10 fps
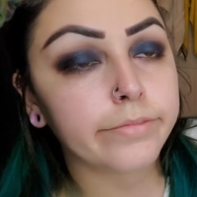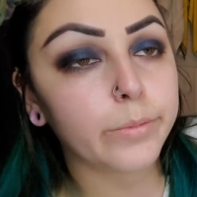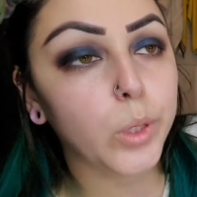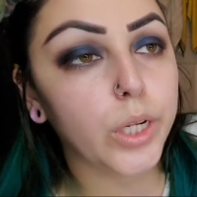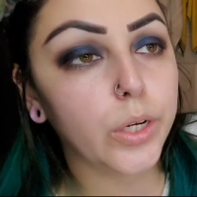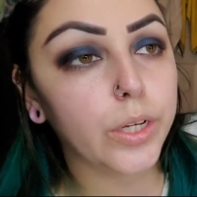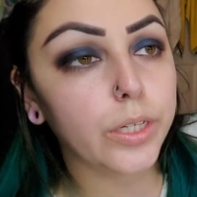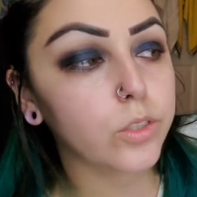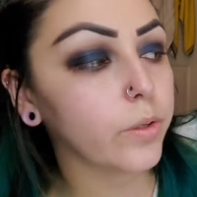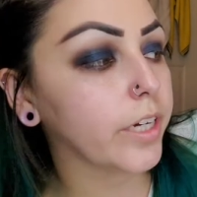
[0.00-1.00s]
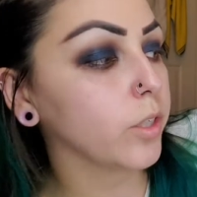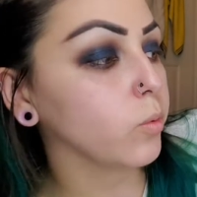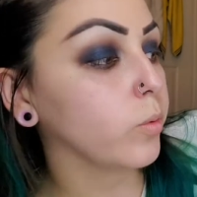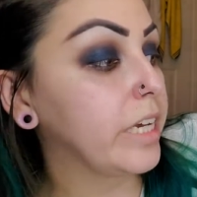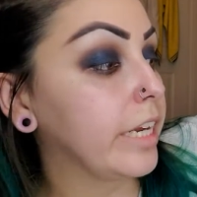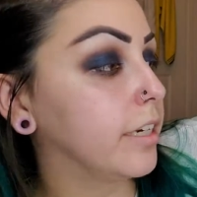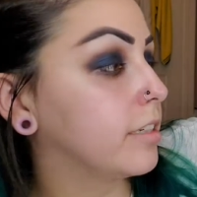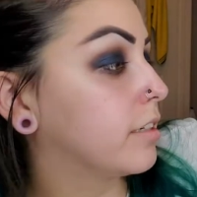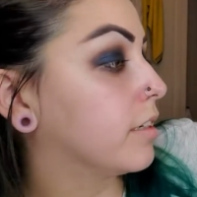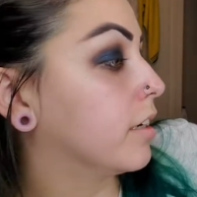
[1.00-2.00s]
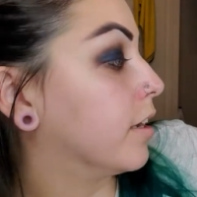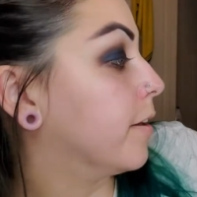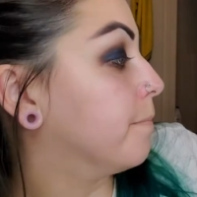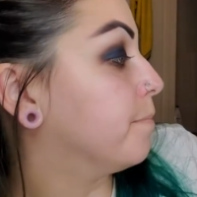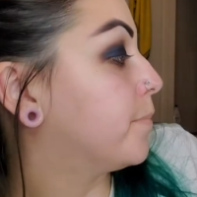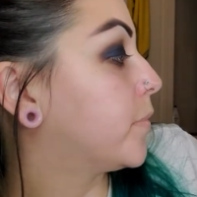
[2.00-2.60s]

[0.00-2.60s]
put it on so I can read it. Um,